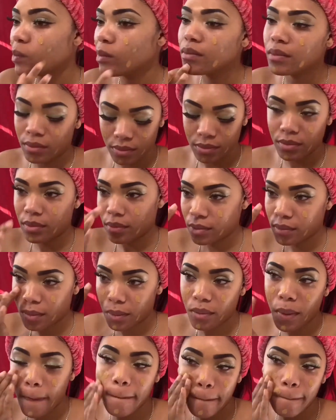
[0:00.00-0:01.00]
my
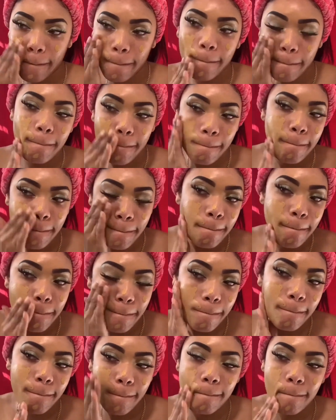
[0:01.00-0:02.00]
foundation,
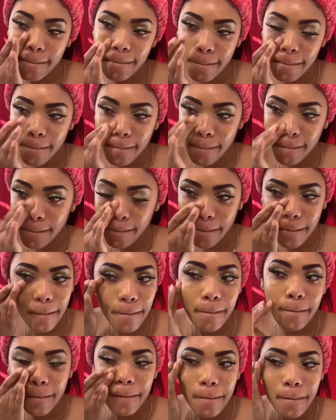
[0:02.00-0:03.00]
and this is the Huda
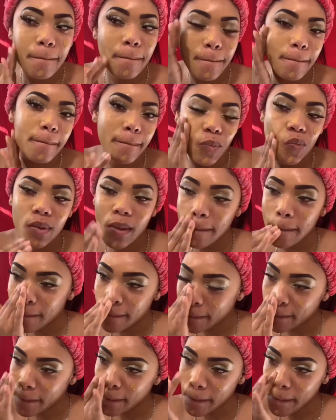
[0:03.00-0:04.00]
Beauty
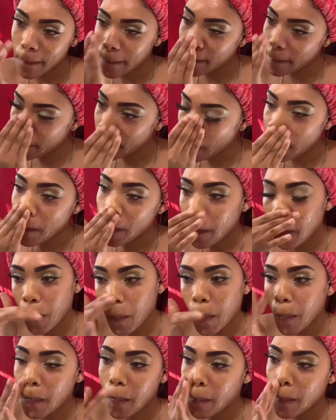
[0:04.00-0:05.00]
foundation in the color Brown
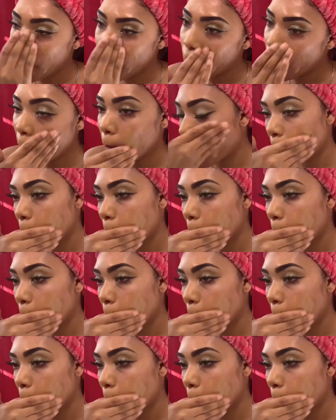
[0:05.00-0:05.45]
Sugar.